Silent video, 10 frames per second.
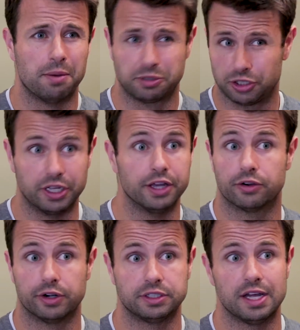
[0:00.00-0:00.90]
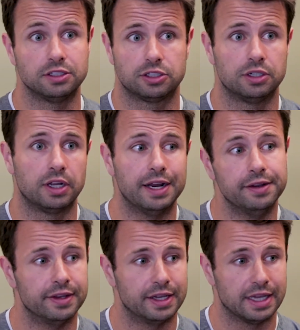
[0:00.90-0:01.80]
should get your attention.
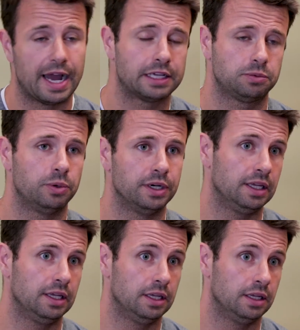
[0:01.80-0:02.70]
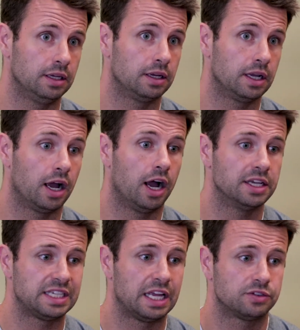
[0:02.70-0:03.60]
And the last one, E,
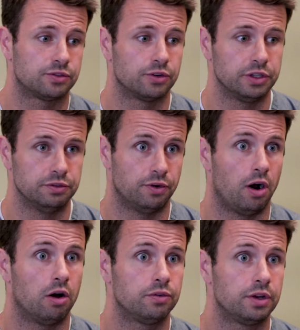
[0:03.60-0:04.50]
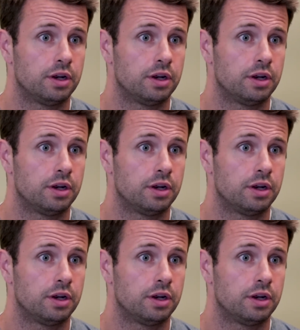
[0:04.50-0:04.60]
stands for evolving.